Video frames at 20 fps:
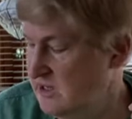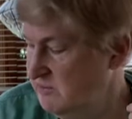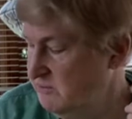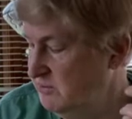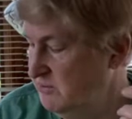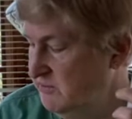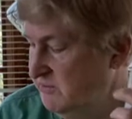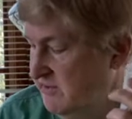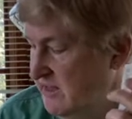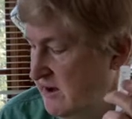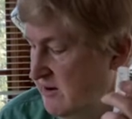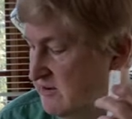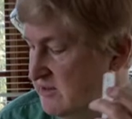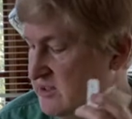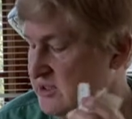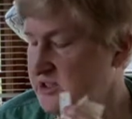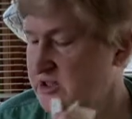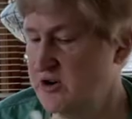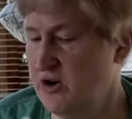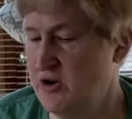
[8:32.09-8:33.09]
Blue flowers,
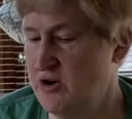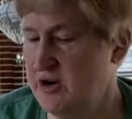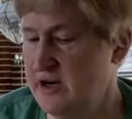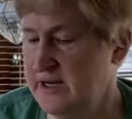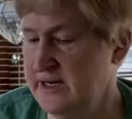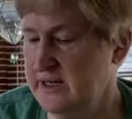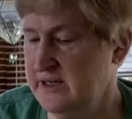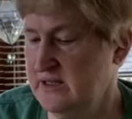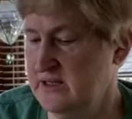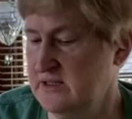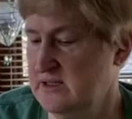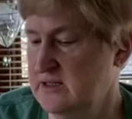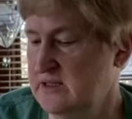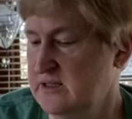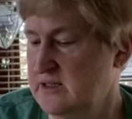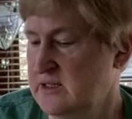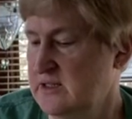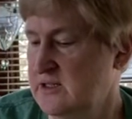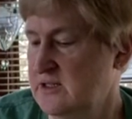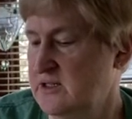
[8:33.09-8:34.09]
gone.
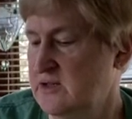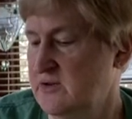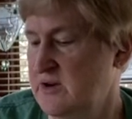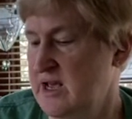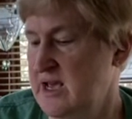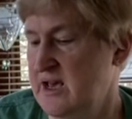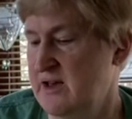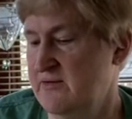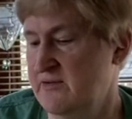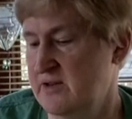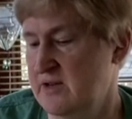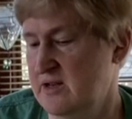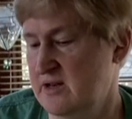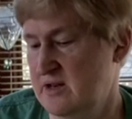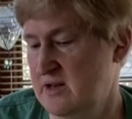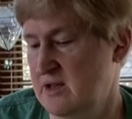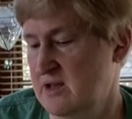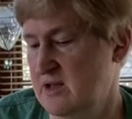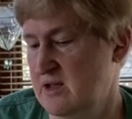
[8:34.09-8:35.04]
Don't have it.